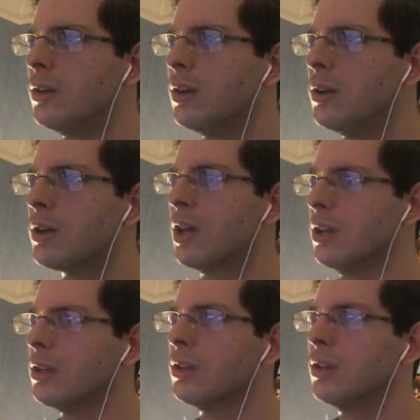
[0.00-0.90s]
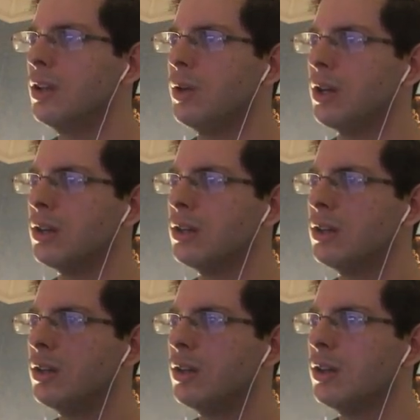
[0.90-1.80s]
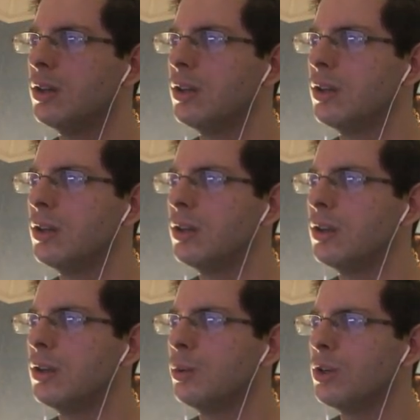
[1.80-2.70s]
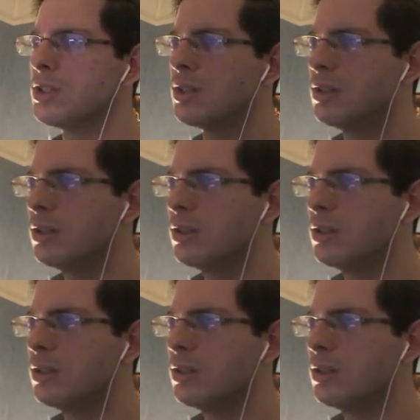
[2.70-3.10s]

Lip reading: Okay, here we are. What?